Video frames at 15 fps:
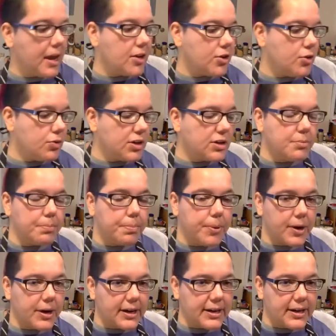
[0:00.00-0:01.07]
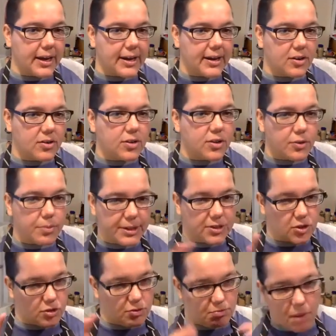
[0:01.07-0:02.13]
you would put it in a little bit
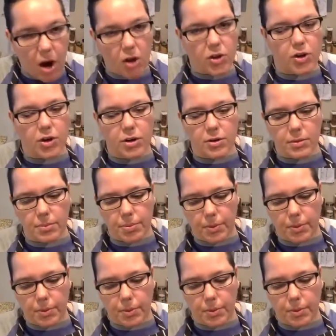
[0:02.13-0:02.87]
smaller